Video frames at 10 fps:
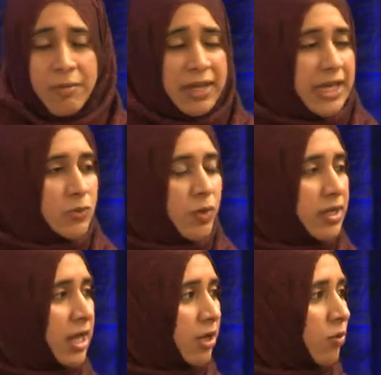Because we're
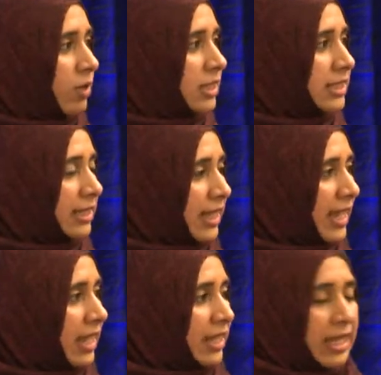not going to
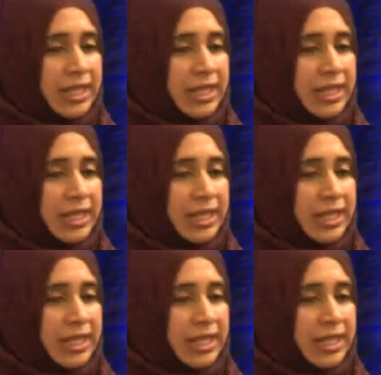let